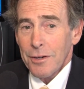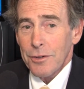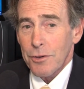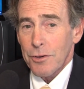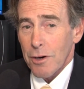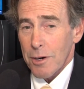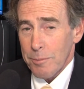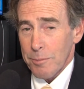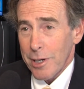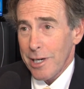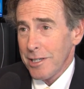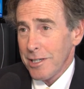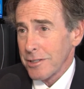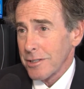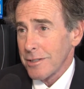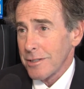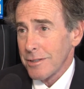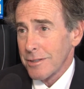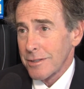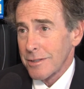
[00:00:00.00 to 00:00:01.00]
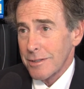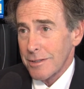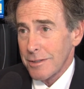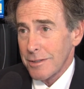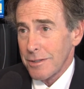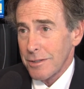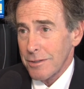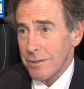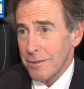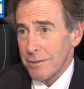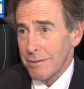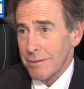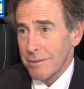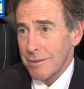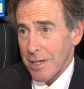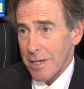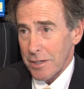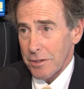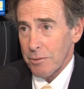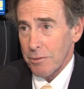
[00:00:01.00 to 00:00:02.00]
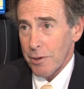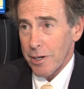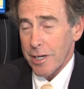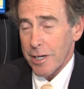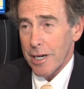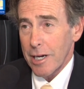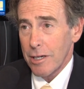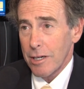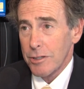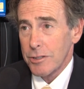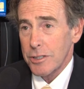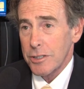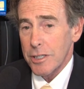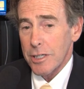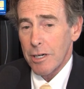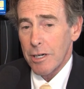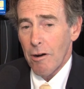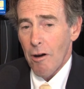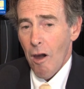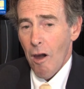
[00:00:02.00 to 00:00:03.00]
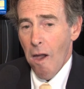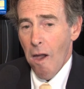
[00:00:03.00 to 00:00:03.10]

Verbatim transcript: to our patients, and to radiology,